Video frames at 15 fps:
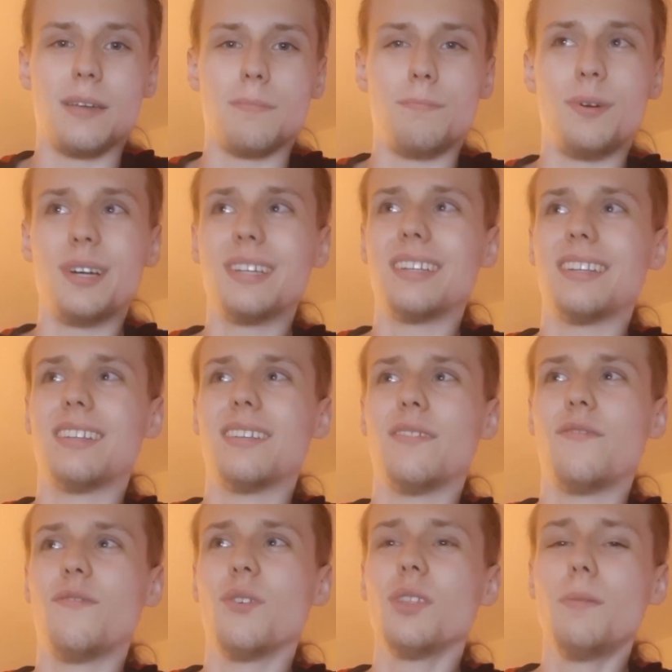But
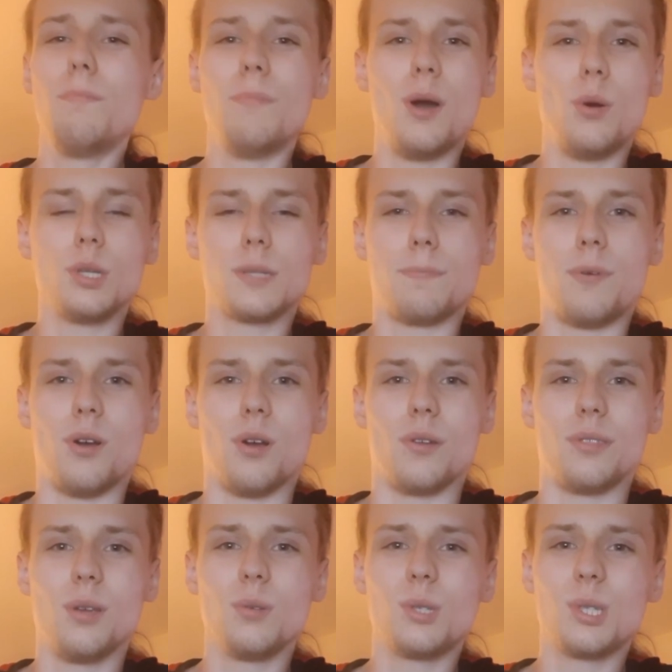for the most
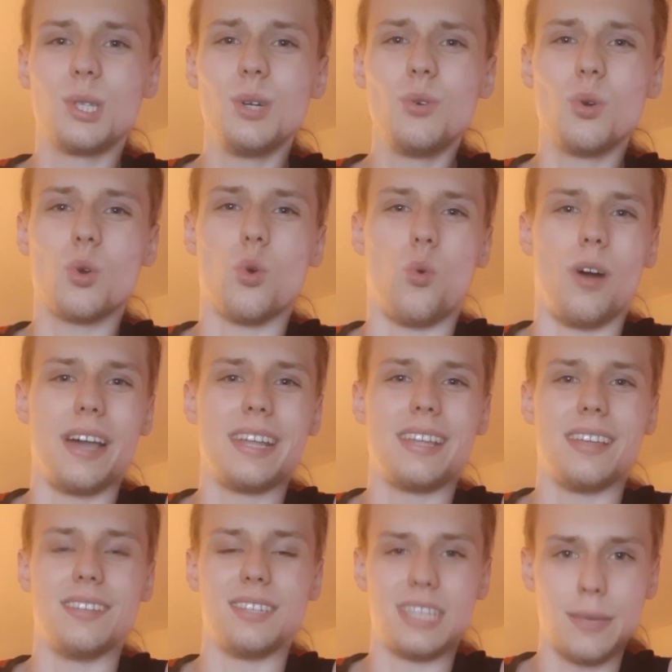part, they're still
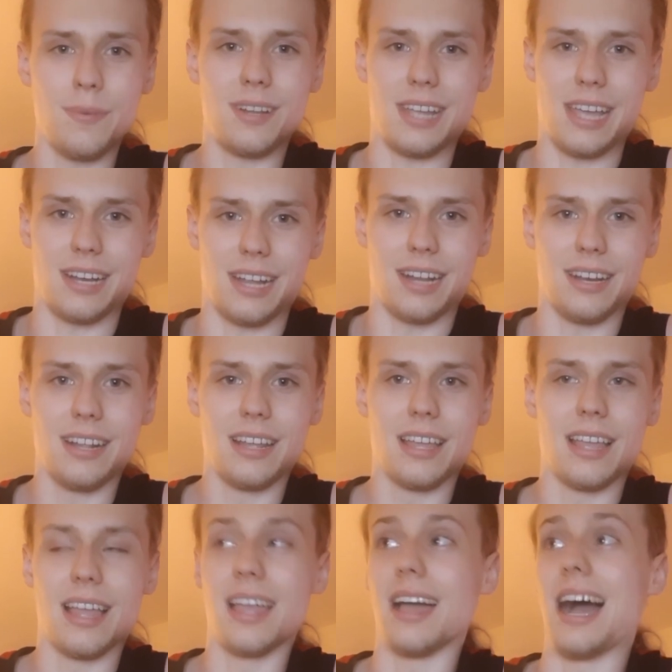quite intimidating,
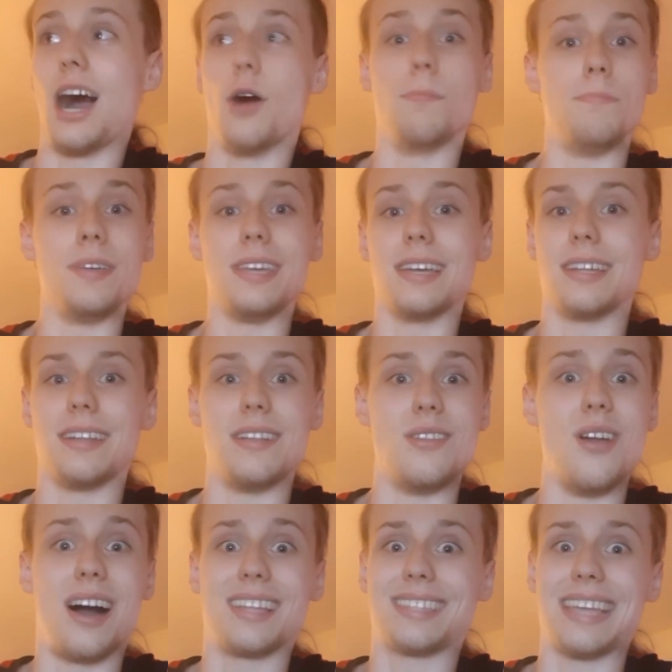albeit
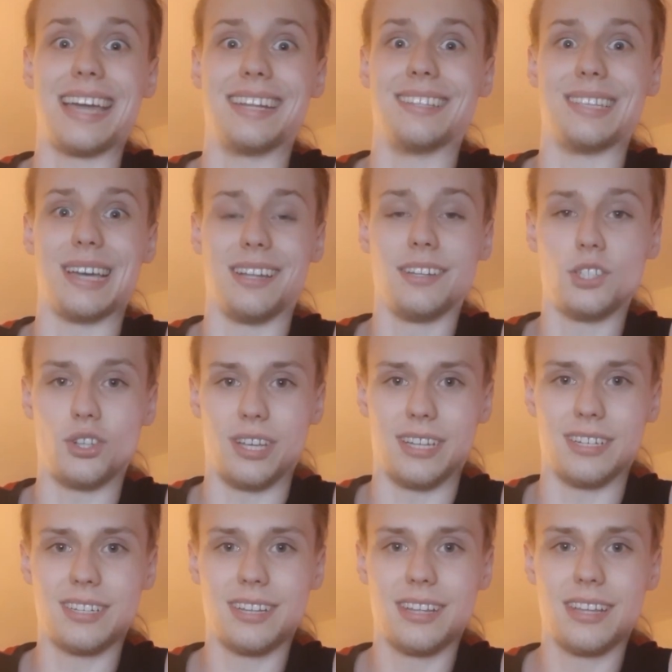not that
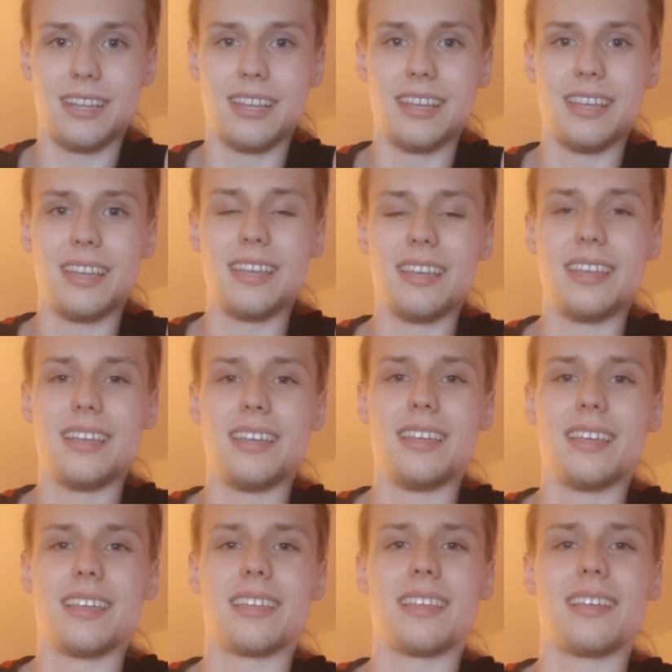intelligent.
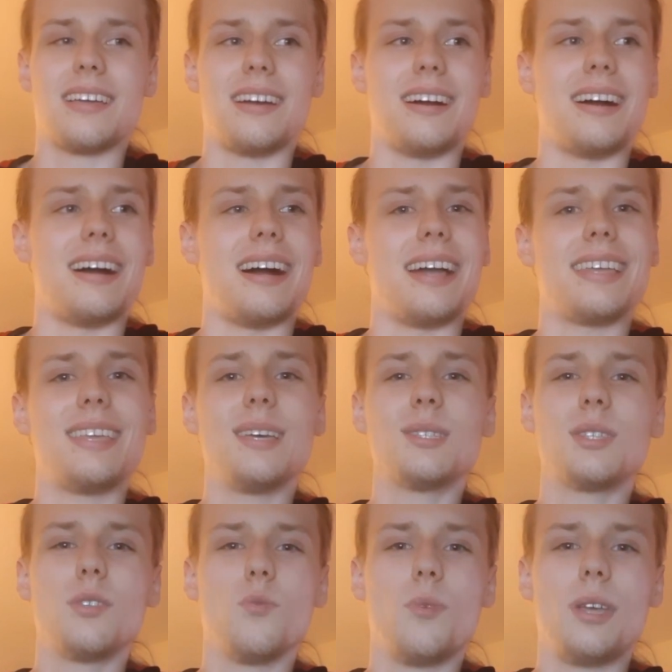I
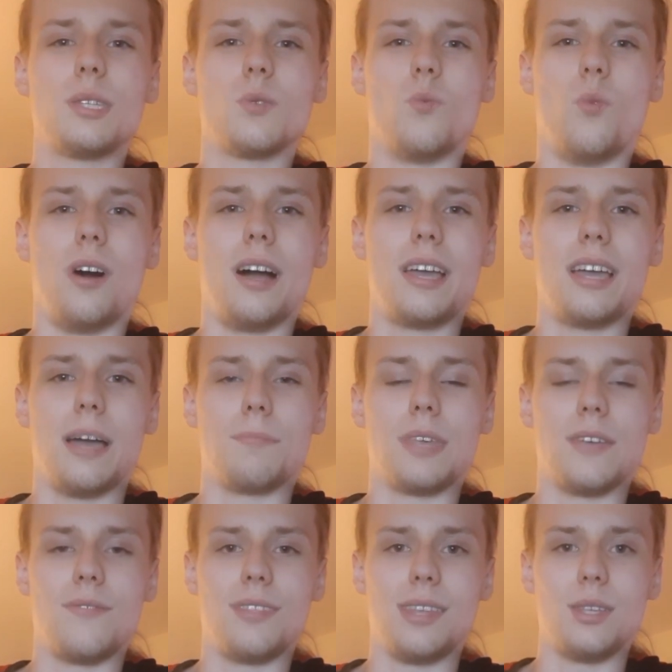guess the reason why I'm
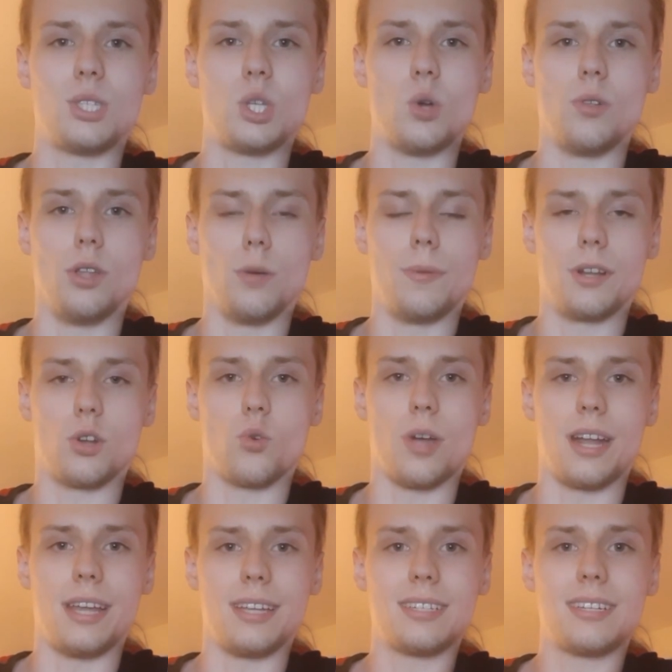giving these two a little bit of
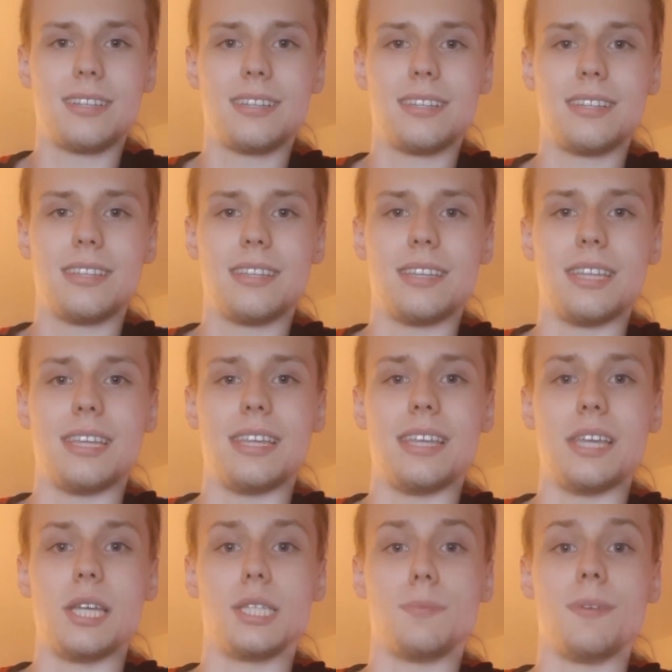credit
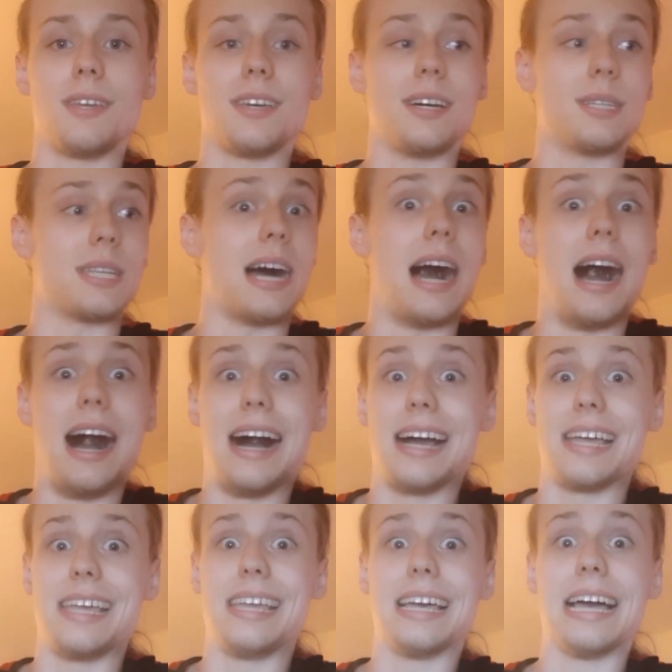is because
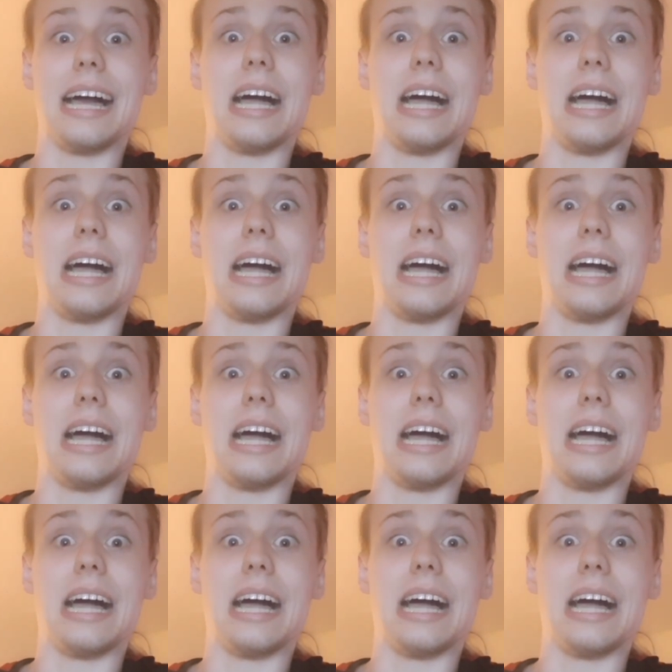I